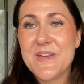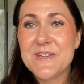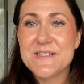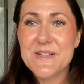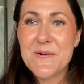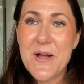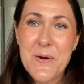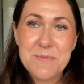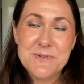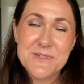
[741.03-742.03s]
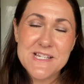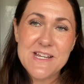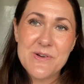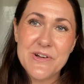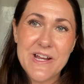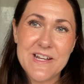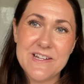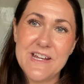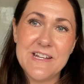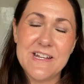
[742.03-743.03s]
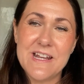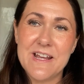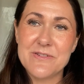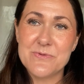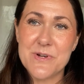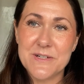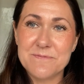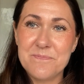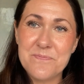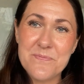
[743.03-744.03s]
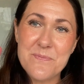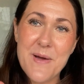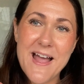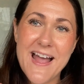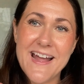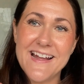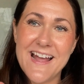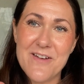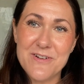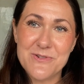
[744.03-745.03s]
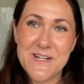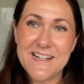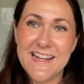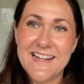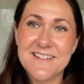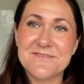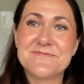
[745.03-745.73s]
So I hope to see you again in the next one. Bye, have a great day.